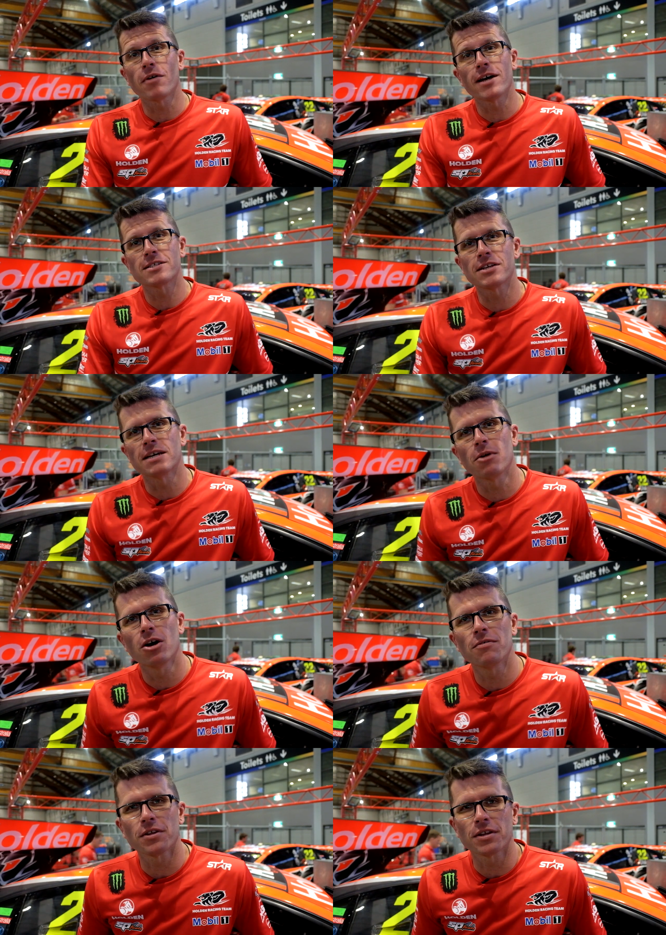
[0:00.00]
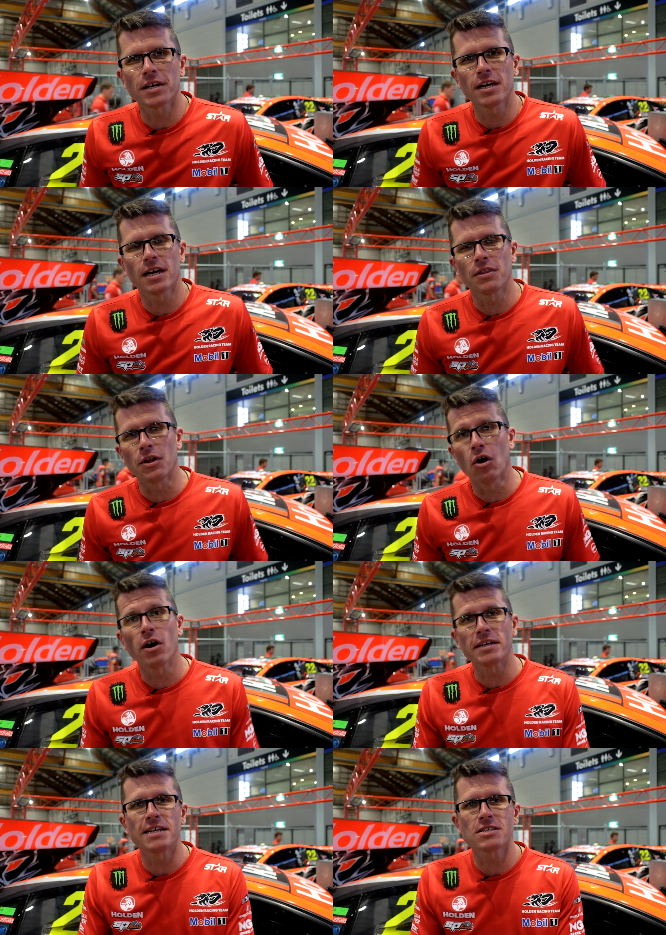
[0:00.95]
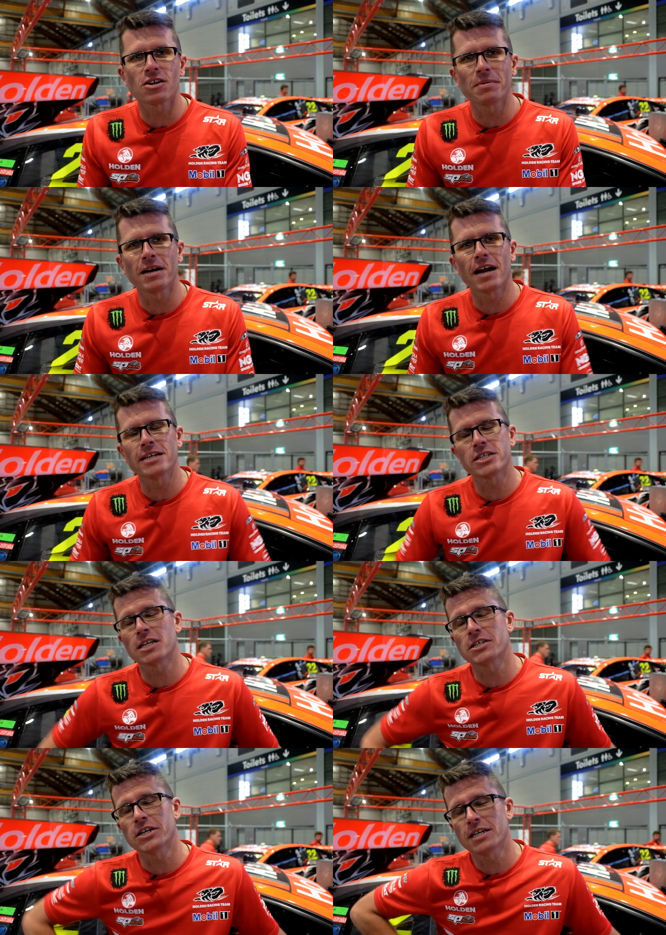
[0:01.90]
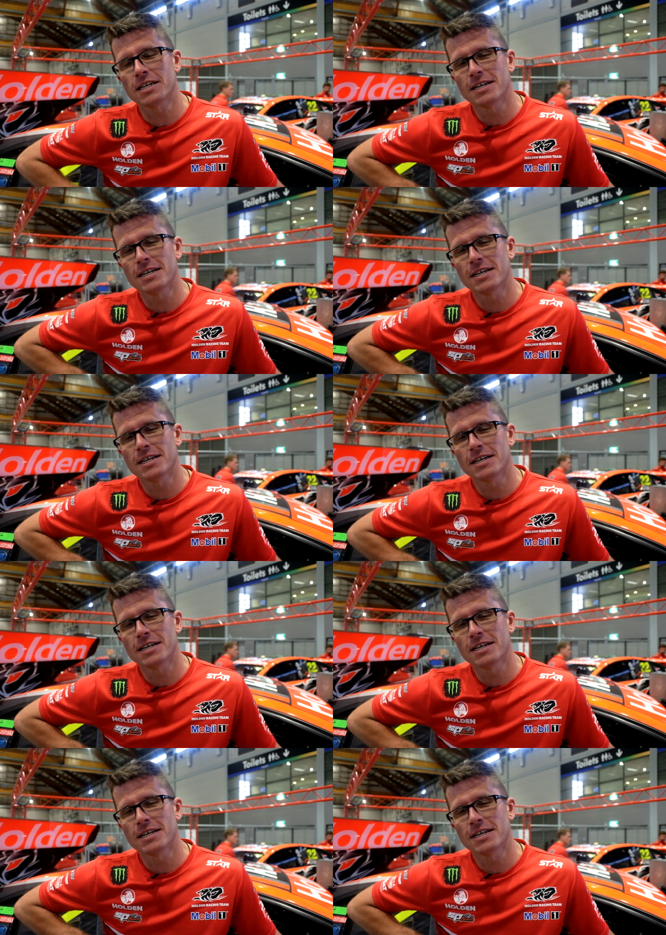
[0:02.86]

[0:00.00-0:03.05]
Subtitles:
race team over the 9 years that I've been at HRT.